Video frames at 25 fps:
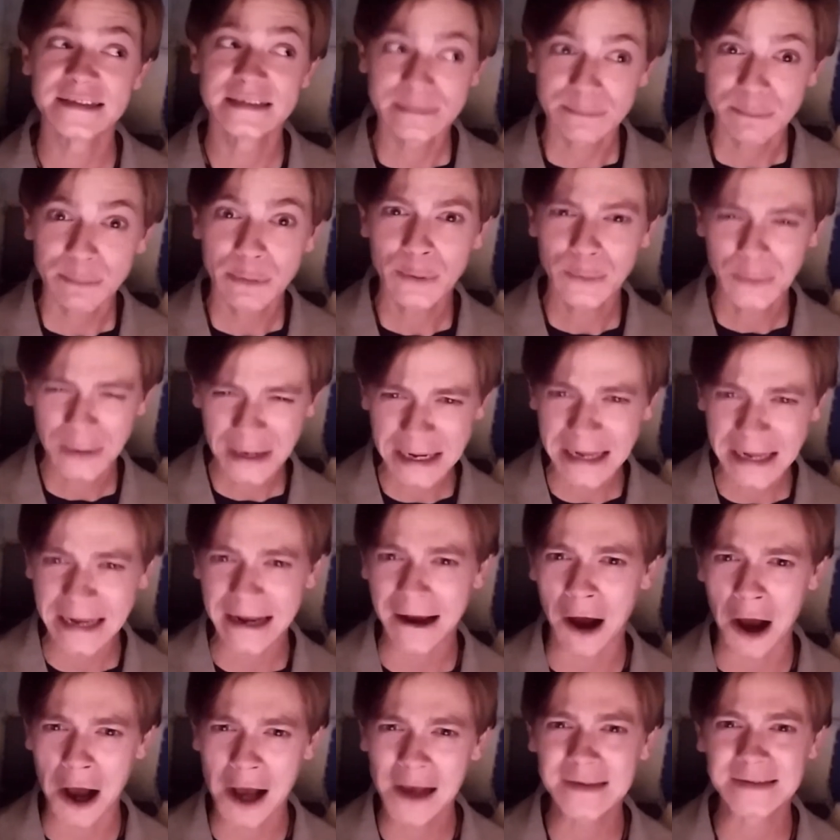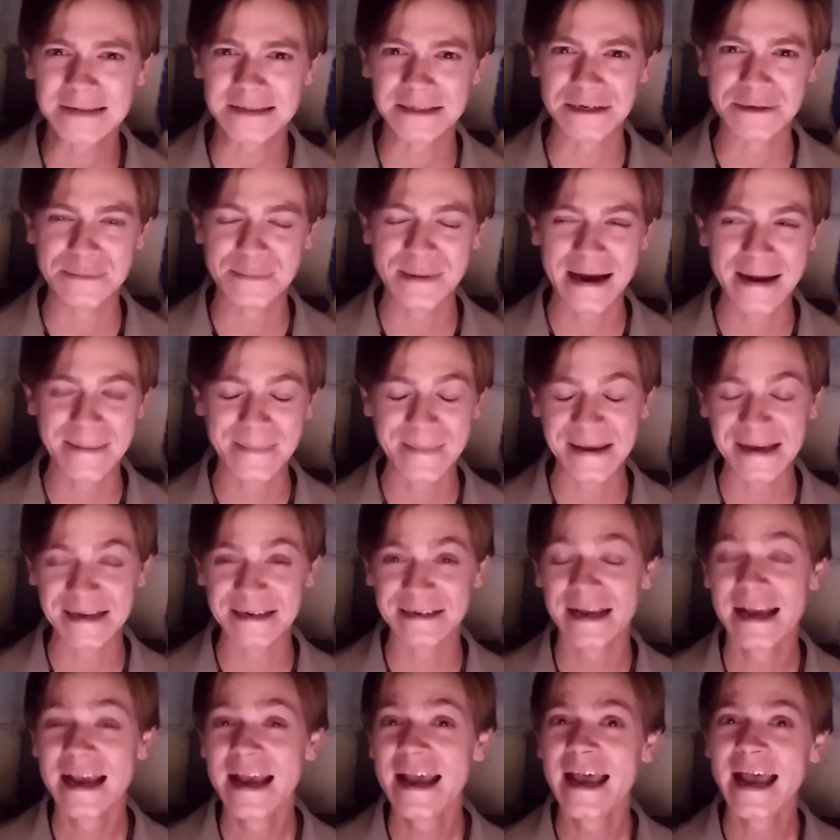is pretty awesome. I
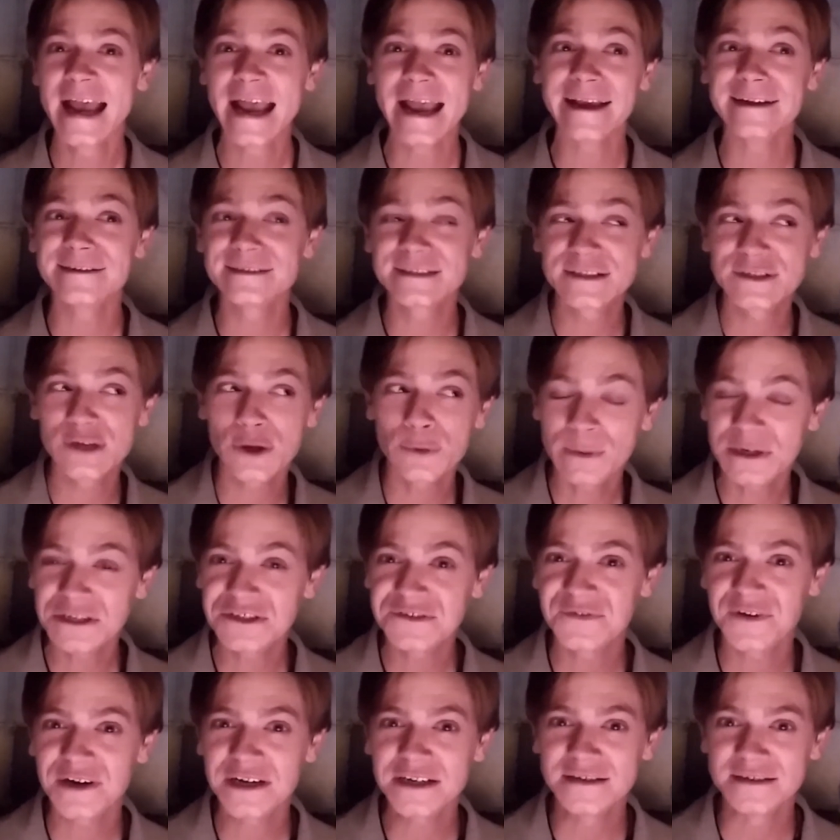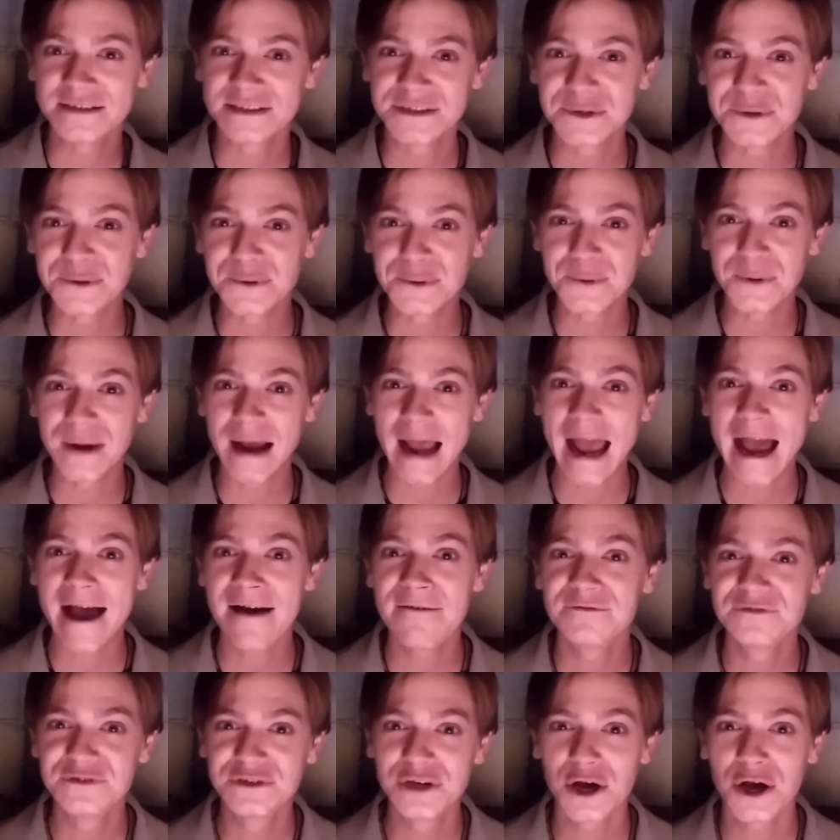mean, it's so much fun to
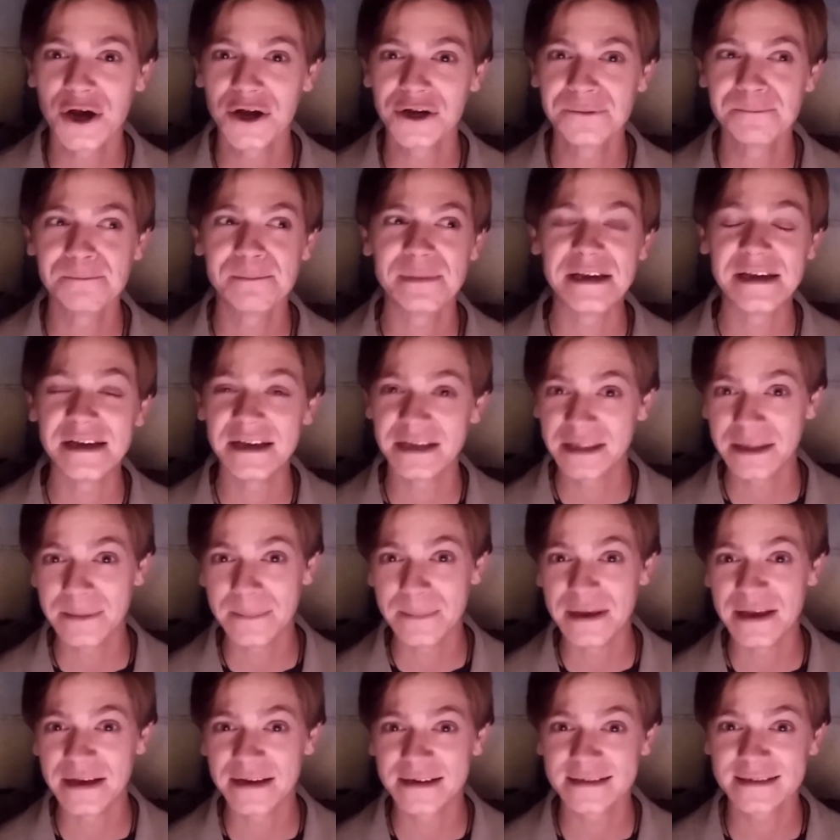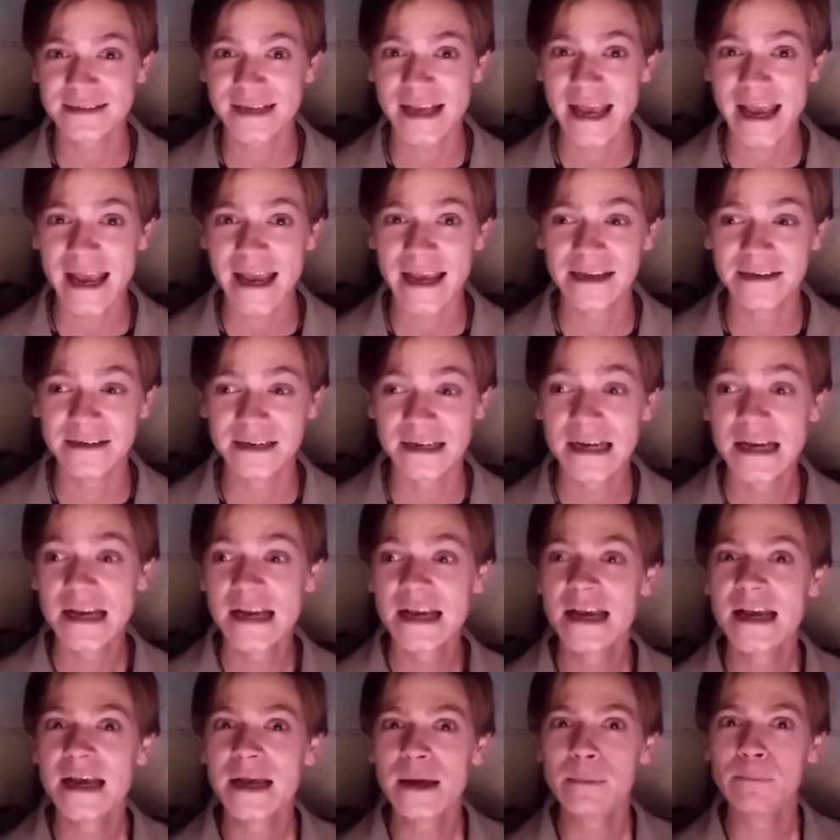have Dawn be in the mix and
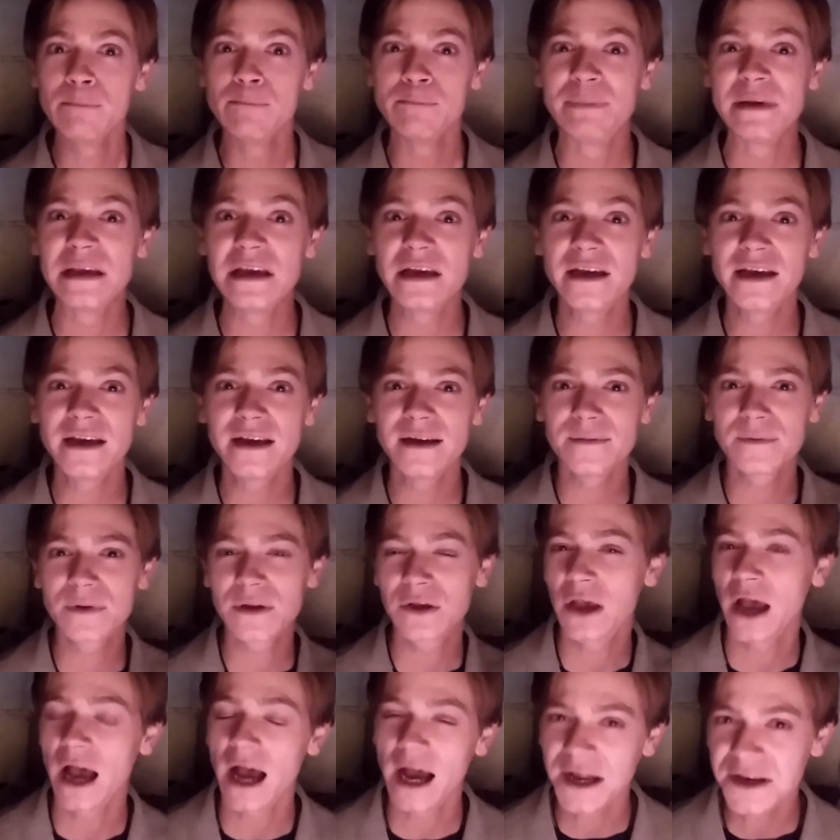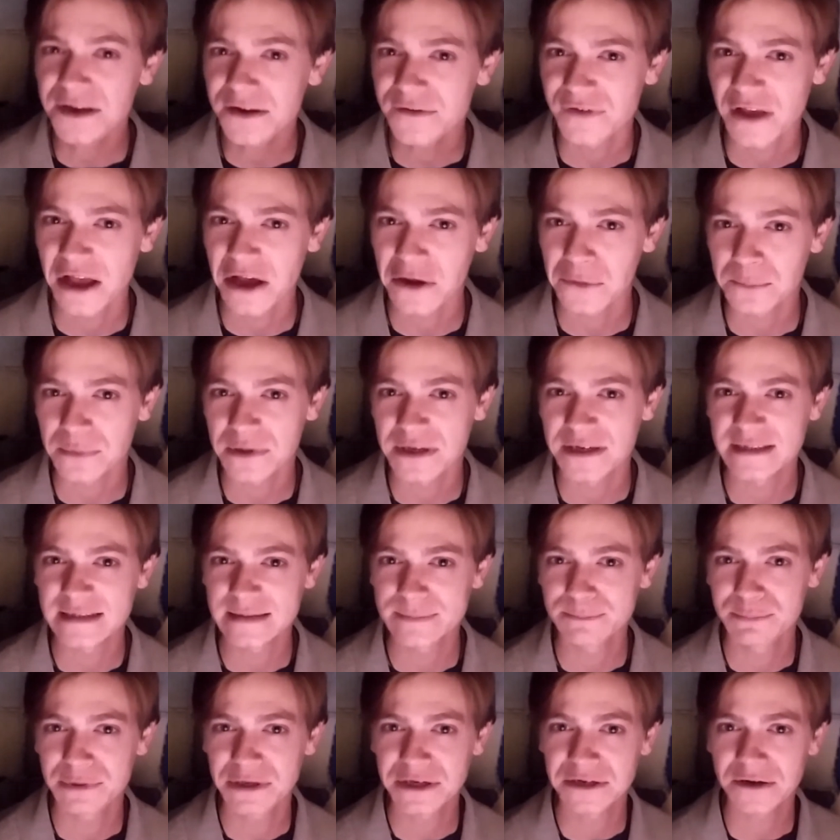be kind of
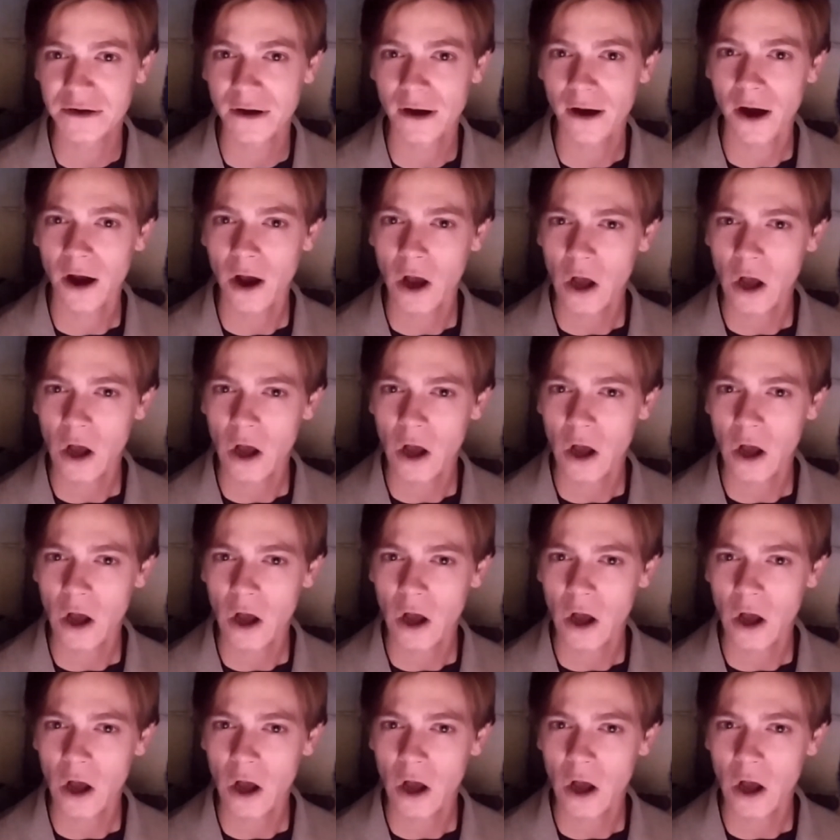helpless, but